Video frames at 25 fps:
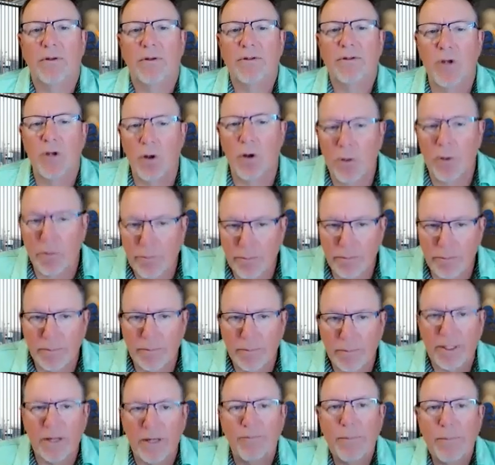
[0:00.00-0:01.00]
So
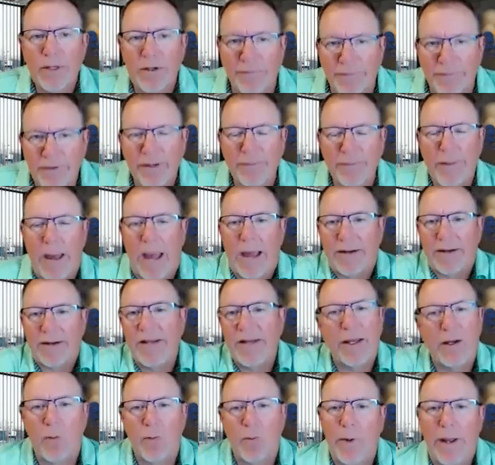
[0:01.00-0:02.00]
give me your feedback,
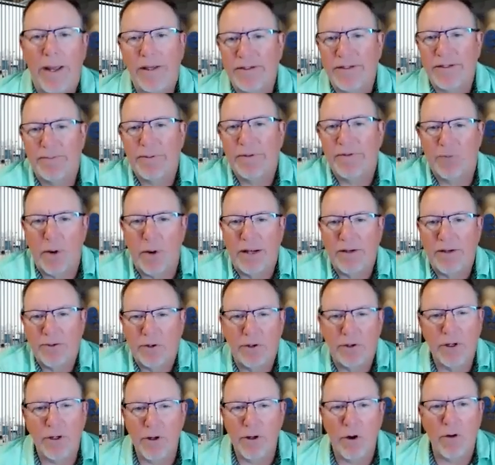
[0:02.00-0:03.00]
takeaways before I
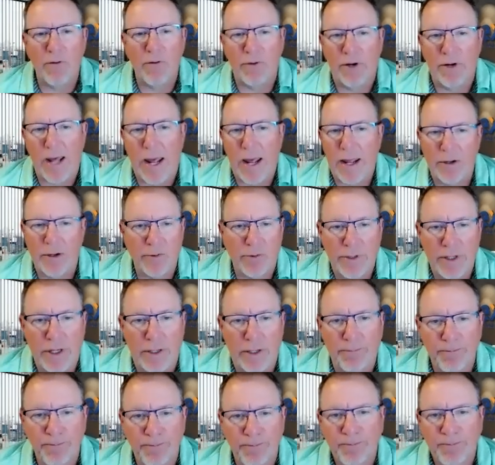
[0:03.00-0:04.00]
turn it over to Andrea.